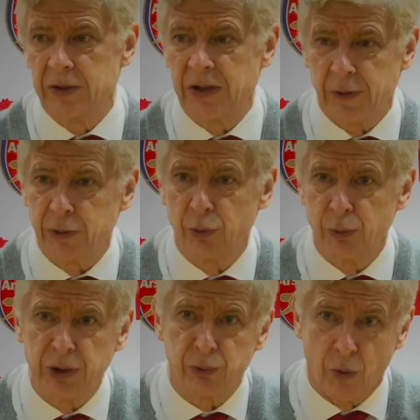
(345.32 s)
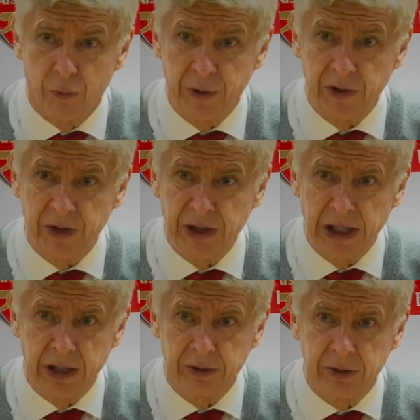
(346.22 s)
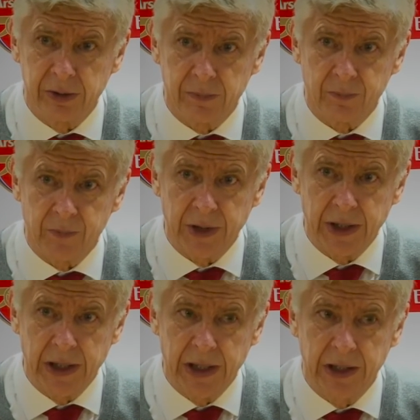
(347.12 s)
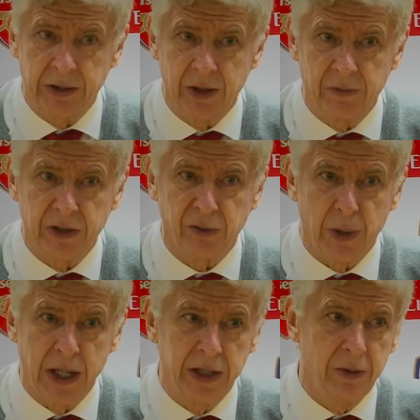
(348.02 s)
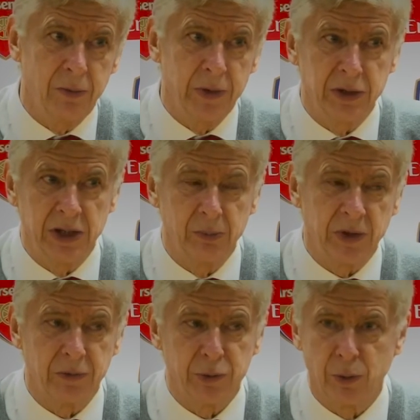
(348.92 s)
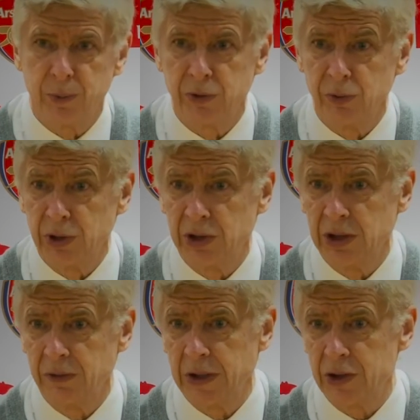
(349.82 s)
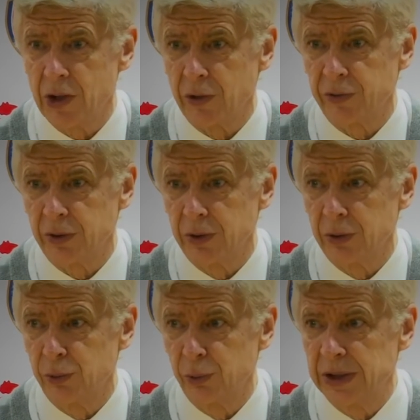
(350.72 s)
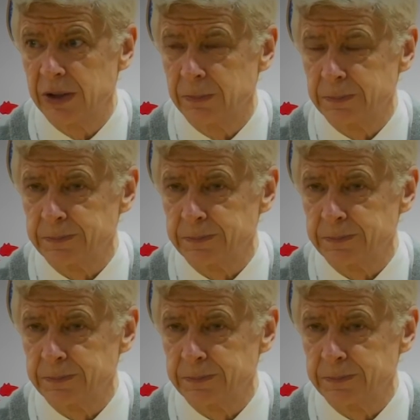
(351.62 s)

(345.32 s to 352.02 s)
difficult to win trophies in England. And that's why when teams have an opportunity, they just do it.